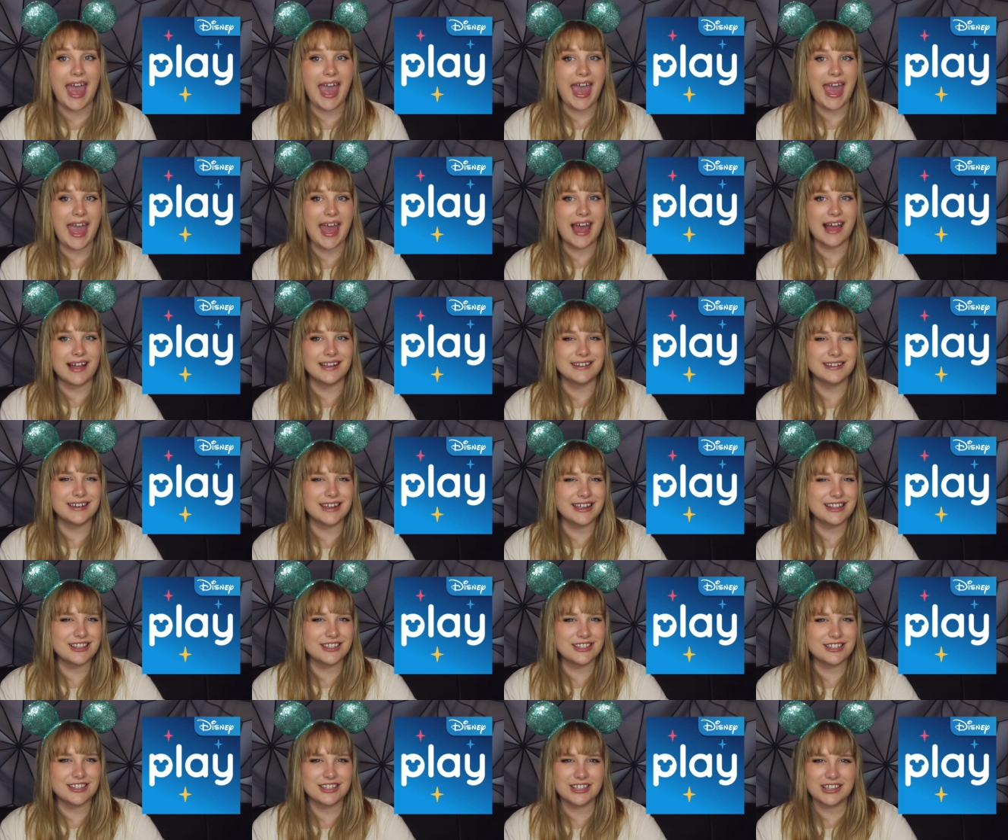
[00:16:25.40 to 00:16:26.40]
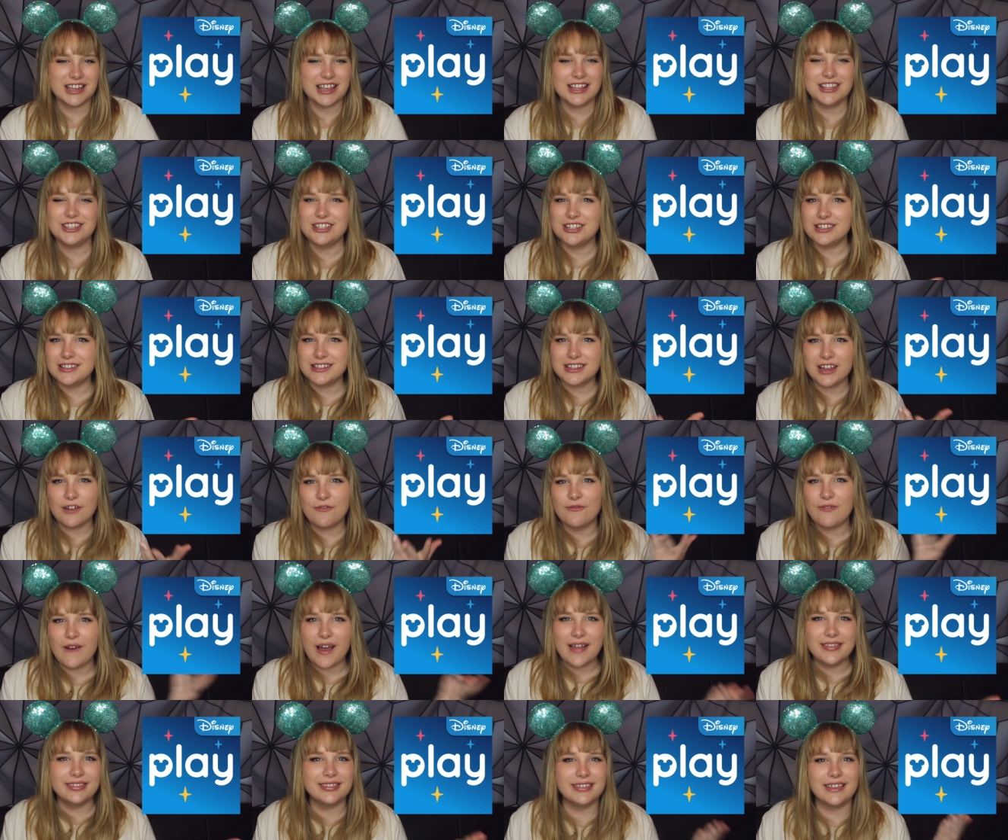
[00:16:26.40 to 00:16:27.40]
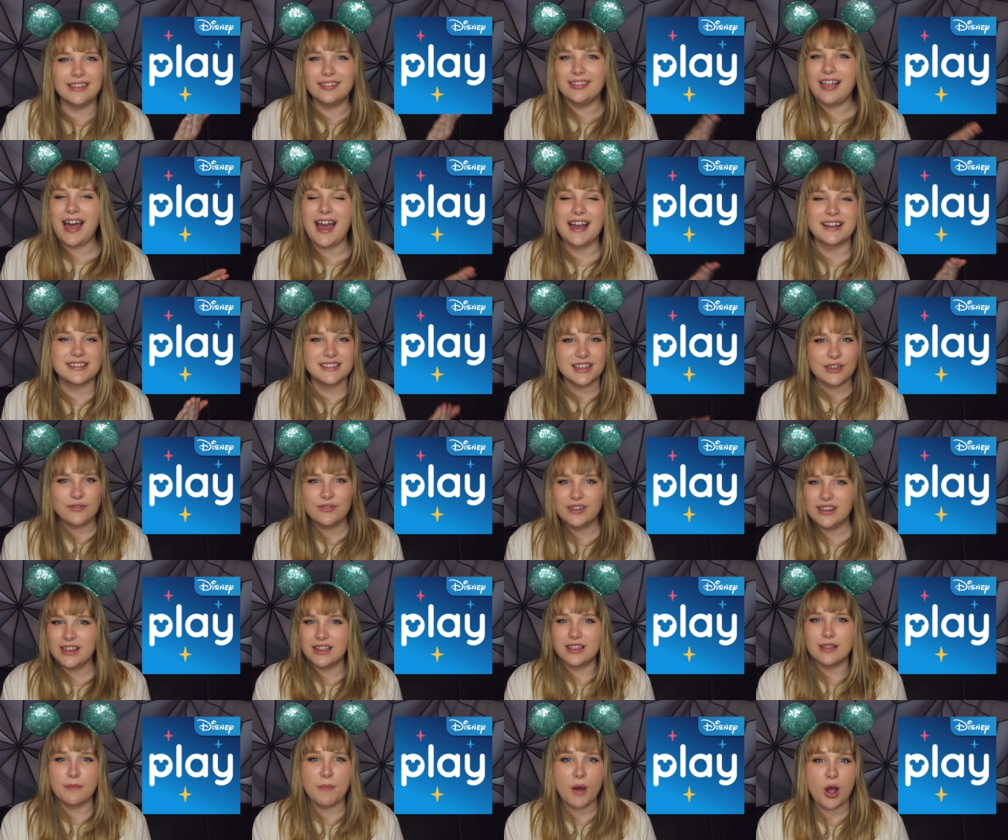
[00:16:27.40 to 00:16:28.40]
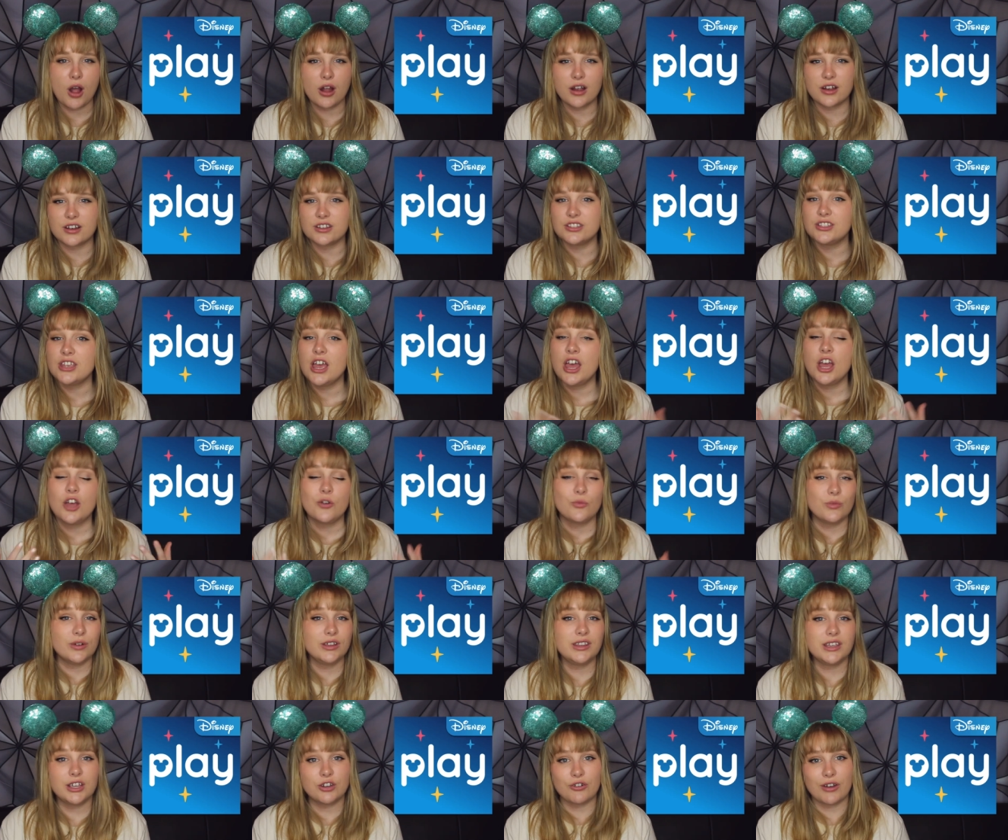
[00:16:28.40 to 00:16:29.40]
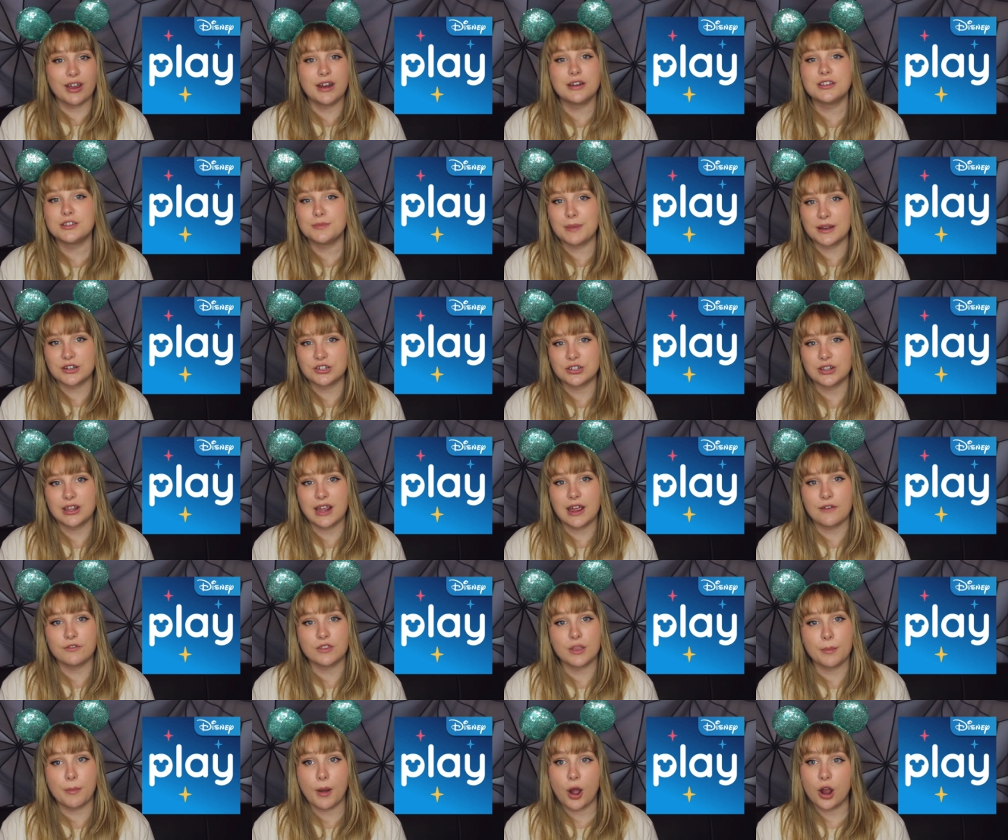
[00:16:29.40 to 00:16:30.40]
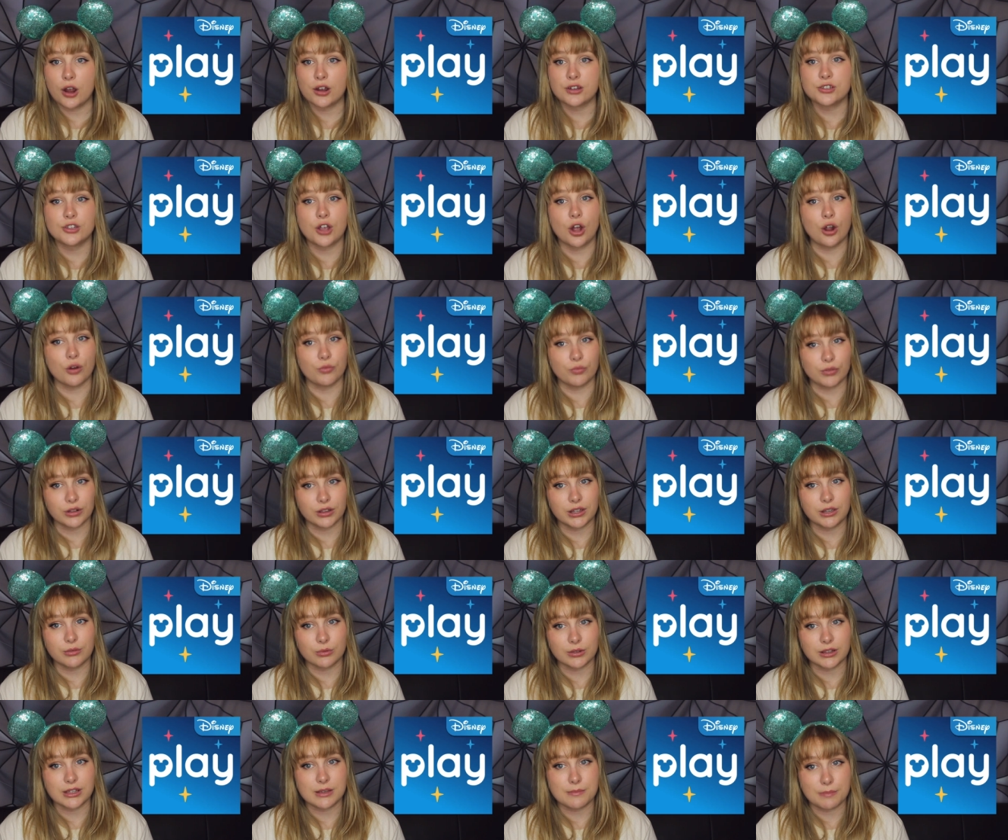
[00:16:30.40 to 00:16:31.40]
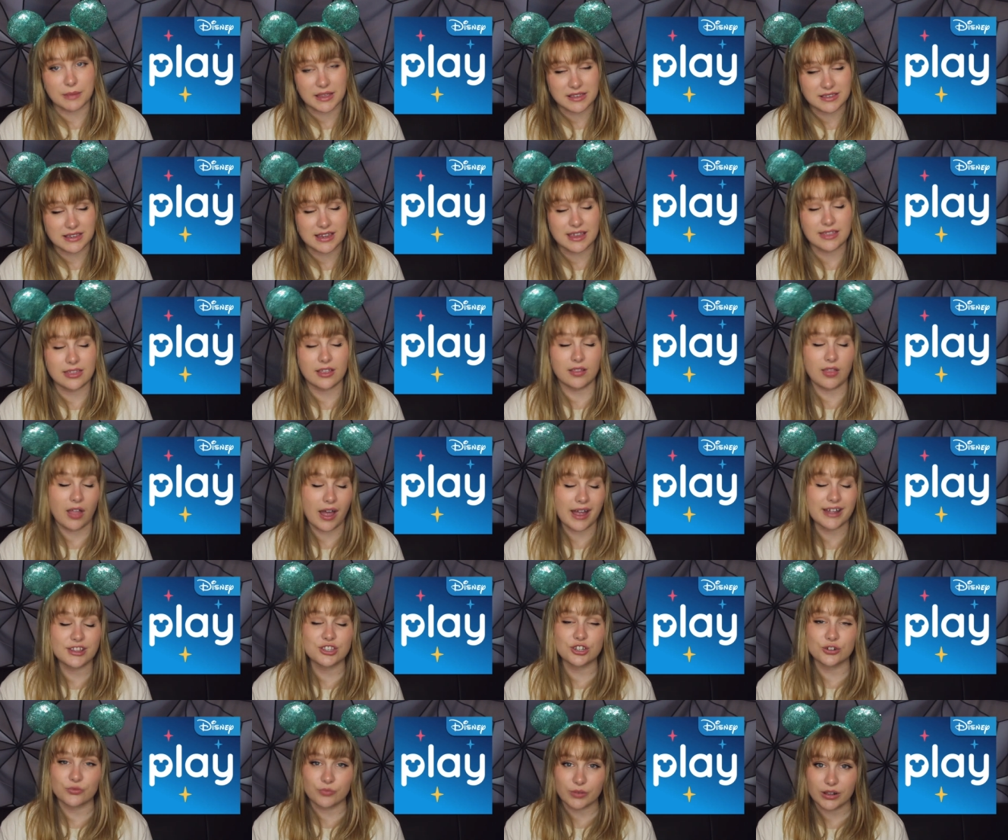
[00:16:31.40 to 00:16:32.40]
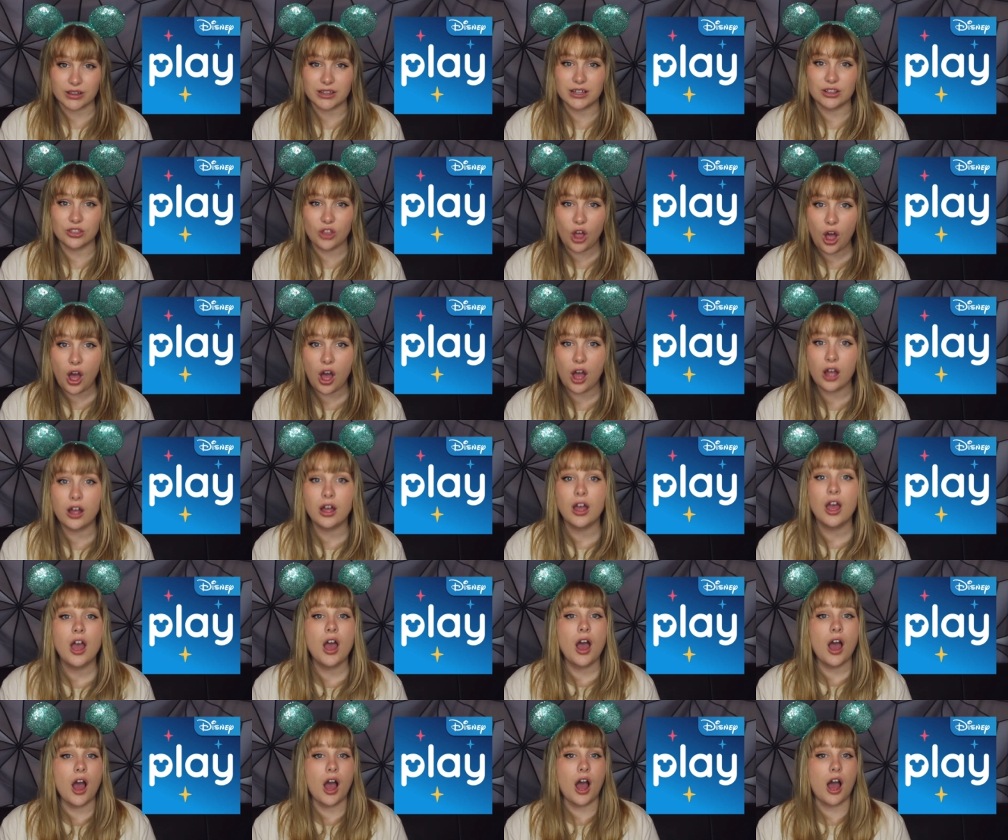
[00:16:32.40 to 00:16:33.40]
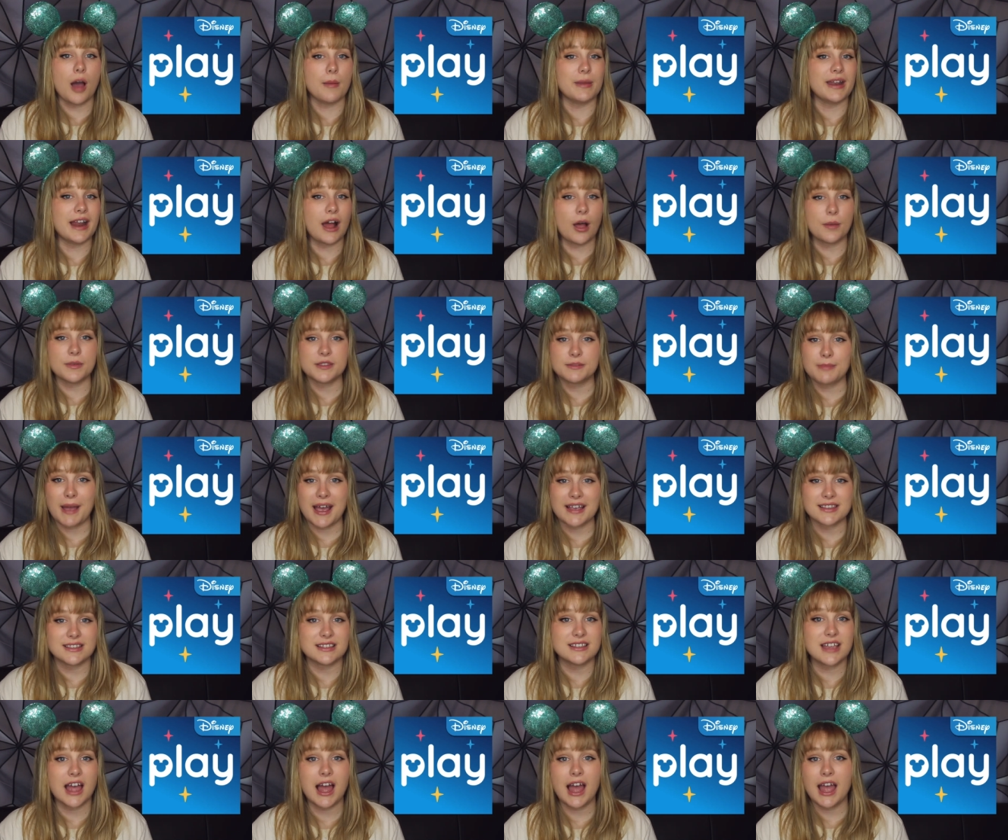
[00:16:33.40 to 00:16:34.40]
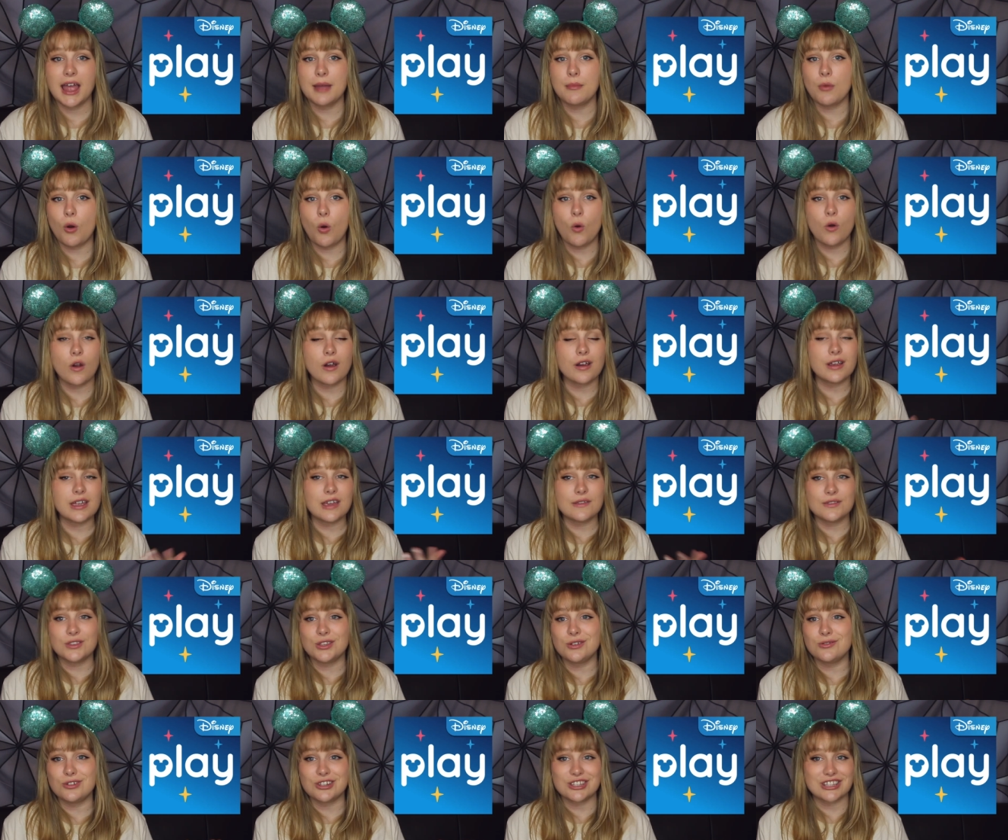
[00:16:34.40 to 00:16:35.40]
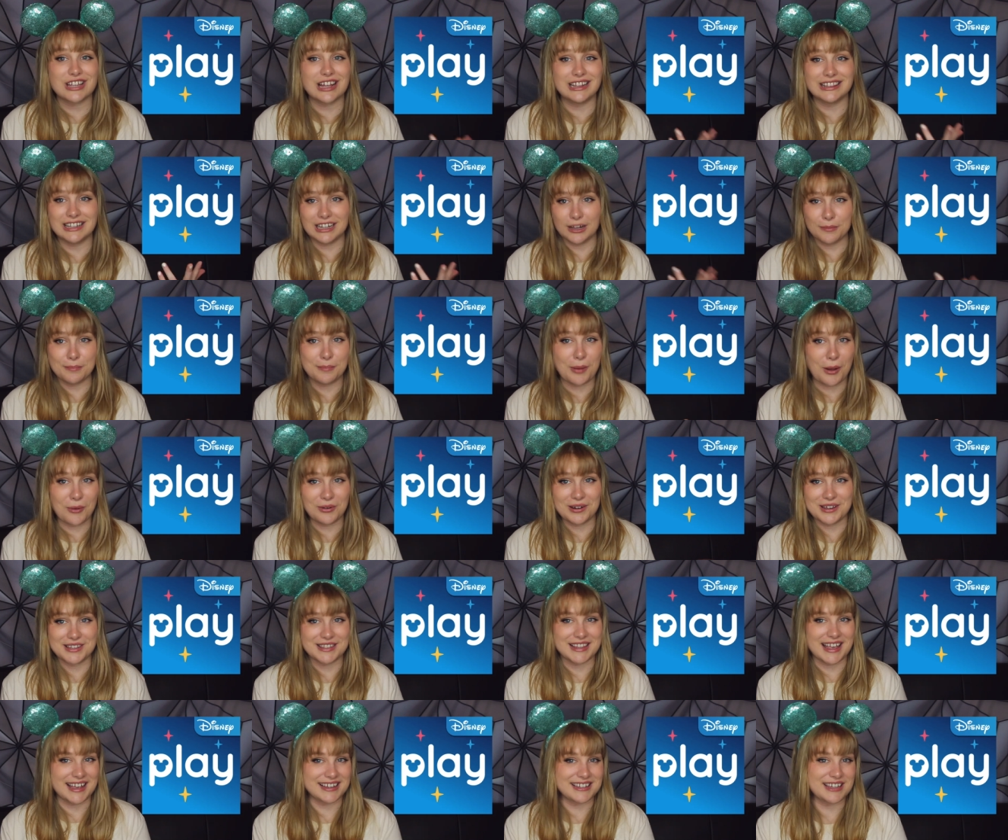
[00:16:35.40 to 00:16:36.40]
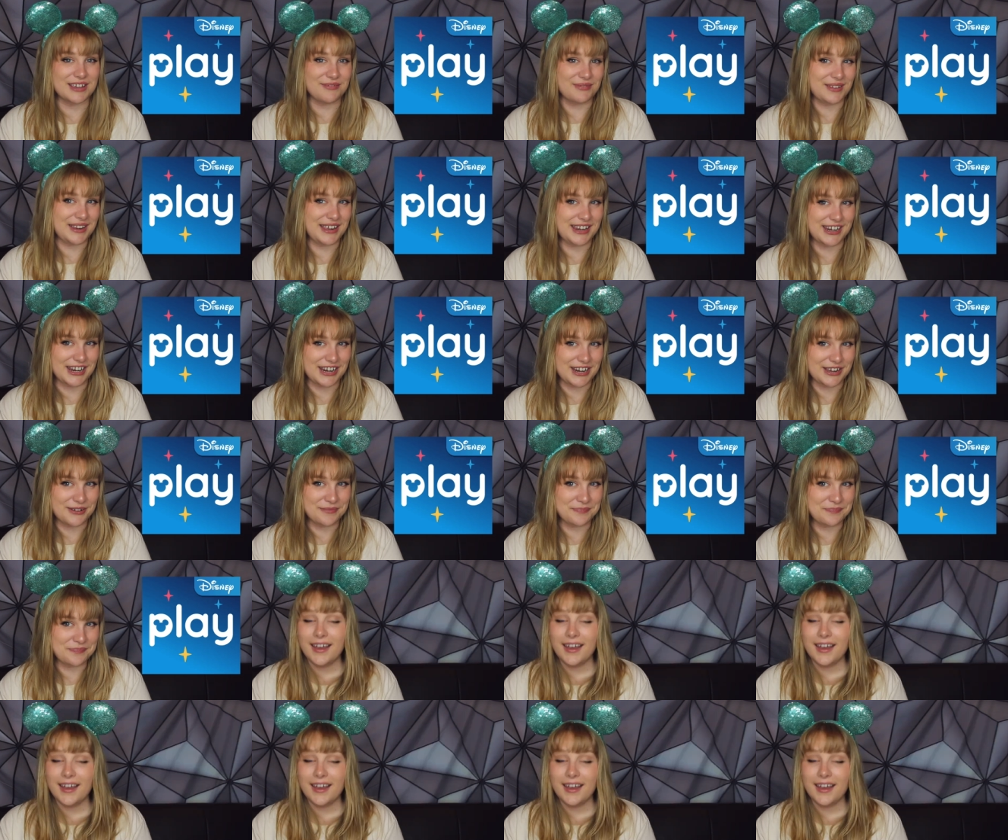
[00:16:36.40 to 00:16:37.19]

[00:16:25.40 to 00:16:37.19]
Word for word: and it's it's just a fun little activity in the parks. Really great, especially if the parks are really, really busy and the lines are really long. Um, it helps pass the time or gives you just a little bonus activity to do.